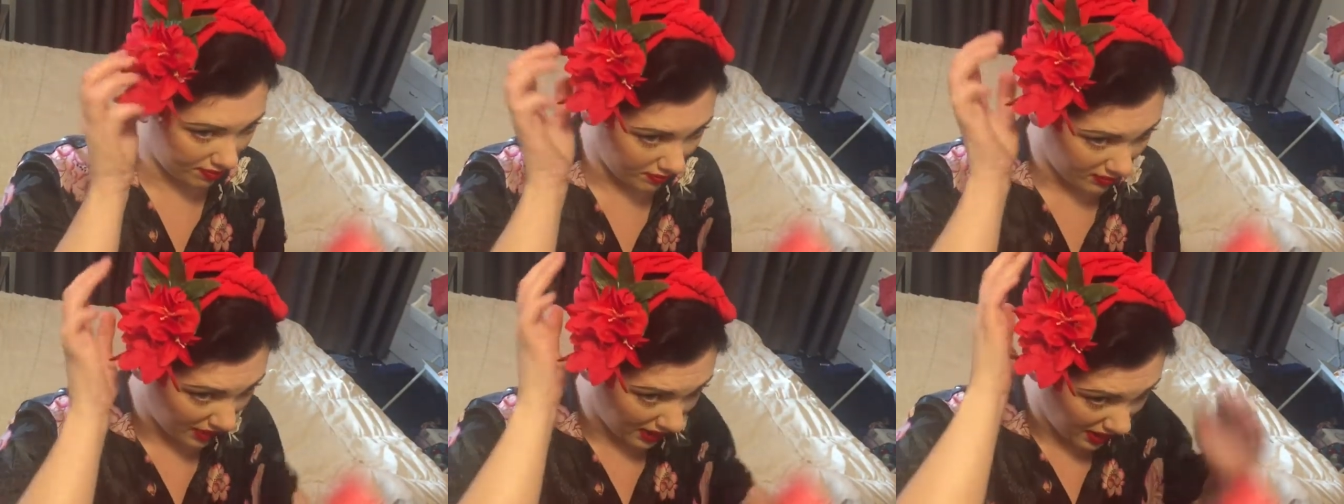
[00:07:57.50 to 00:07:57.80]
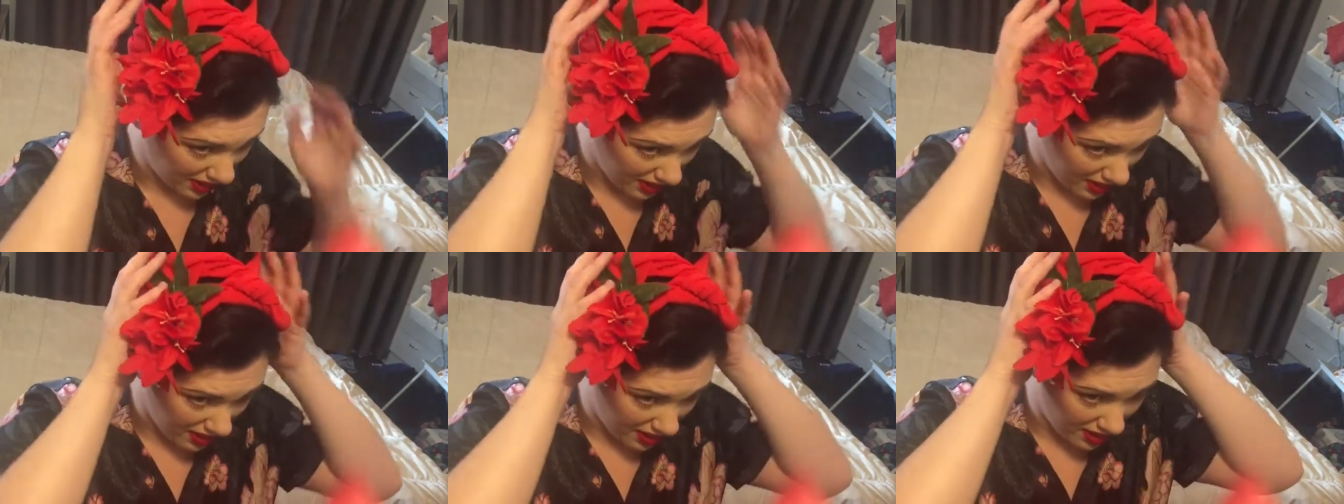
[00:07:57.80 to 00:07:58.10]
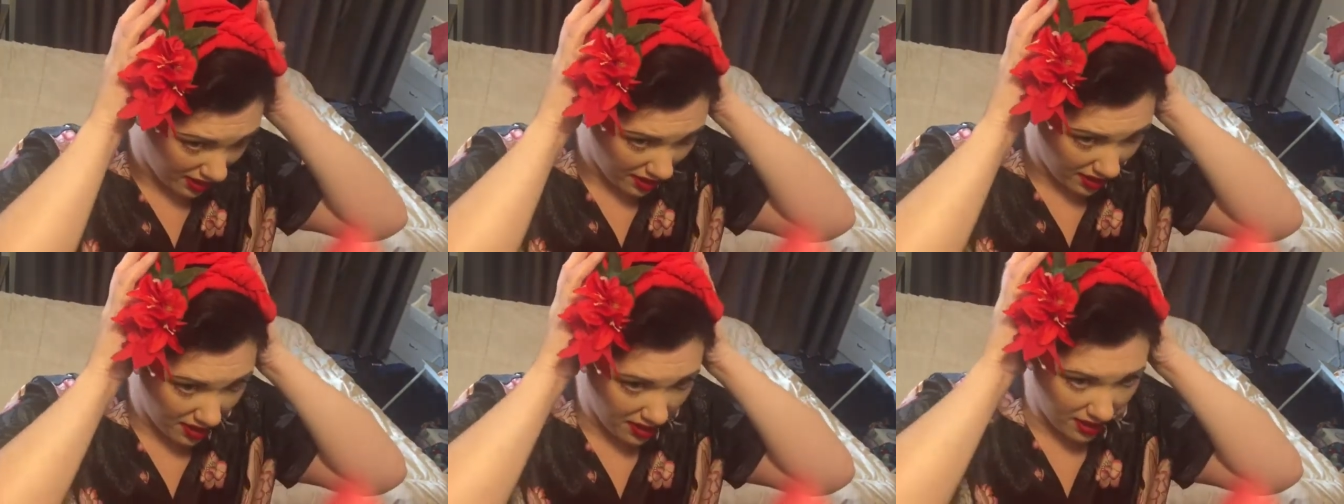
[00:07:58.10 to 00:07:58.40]
And
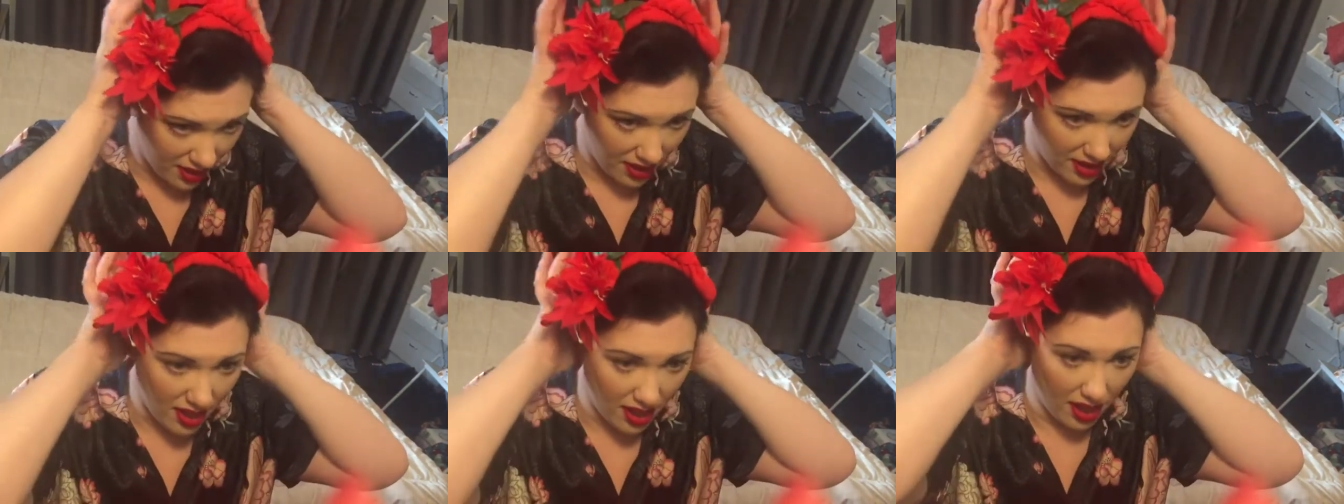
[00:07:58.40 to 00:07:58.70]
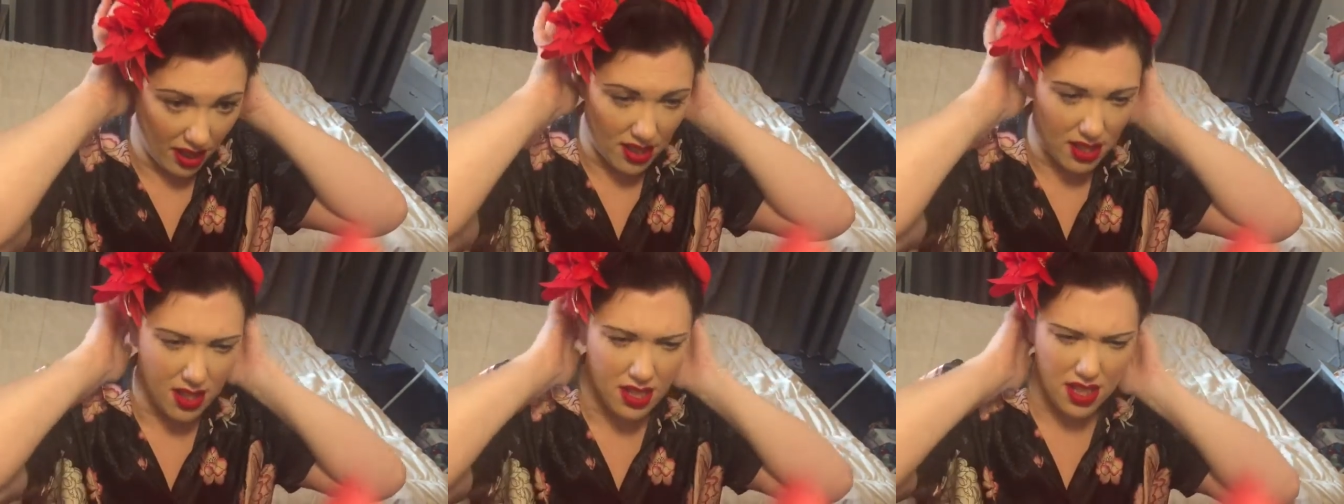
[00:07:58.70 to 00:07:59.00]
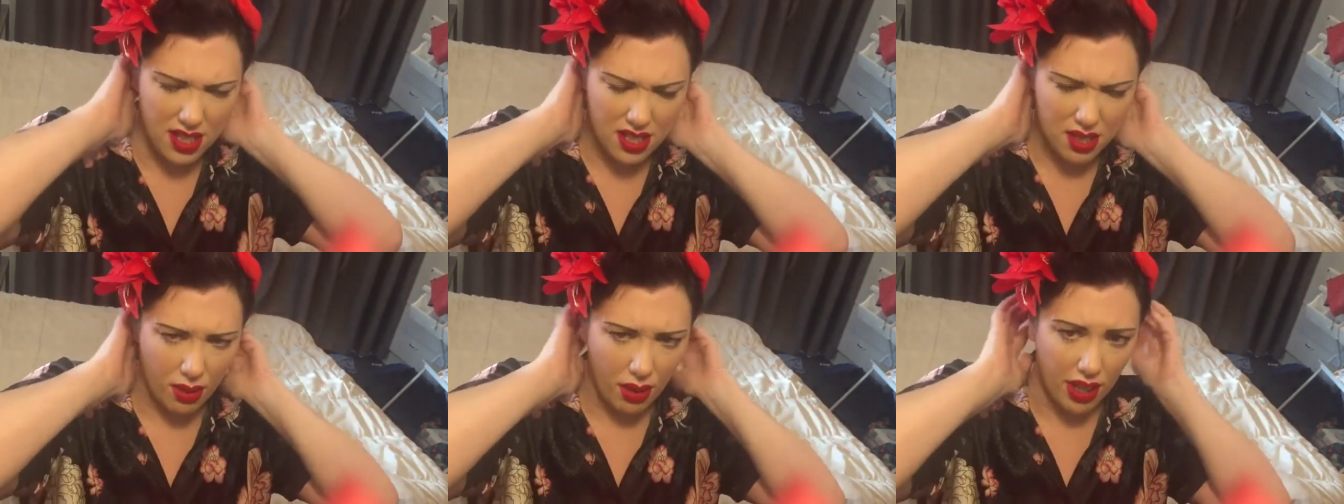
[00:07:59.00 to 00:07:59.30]
that's it.
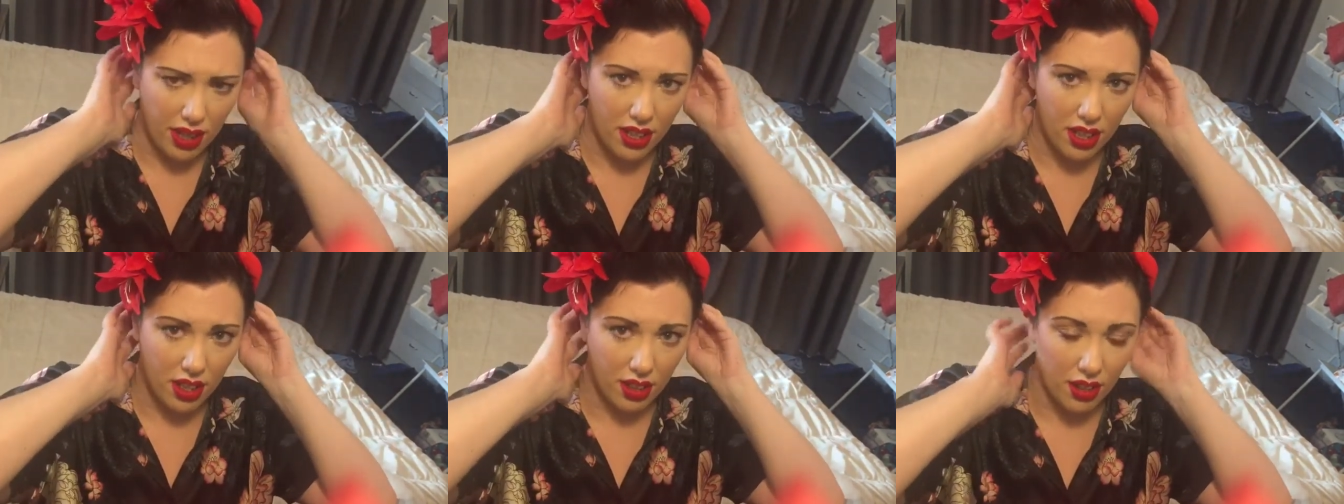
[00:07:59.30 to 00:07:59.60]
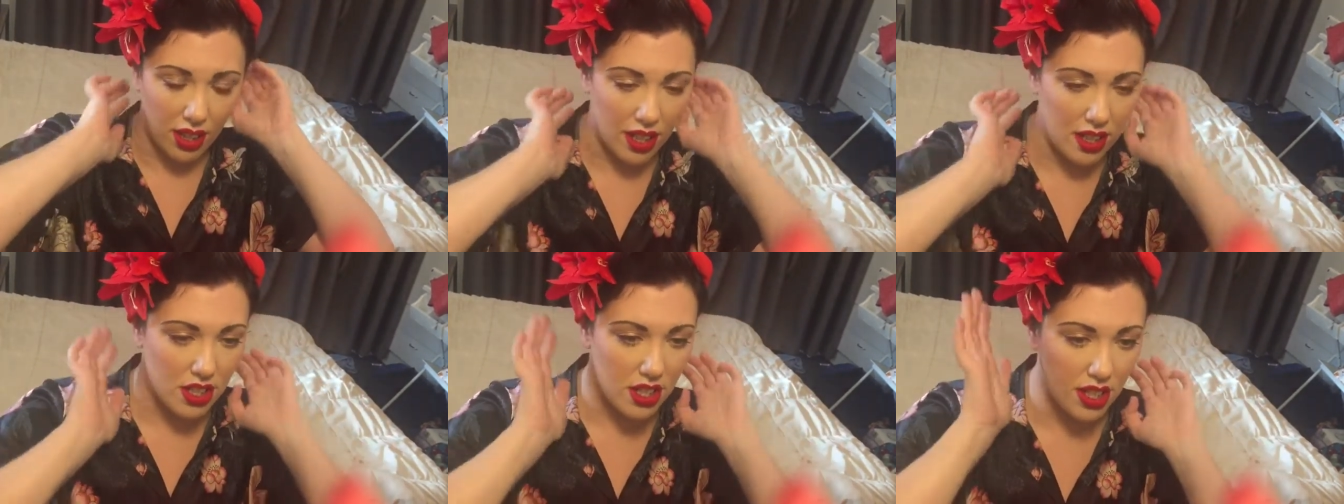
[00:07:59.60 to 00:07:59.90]
That's sort of the finished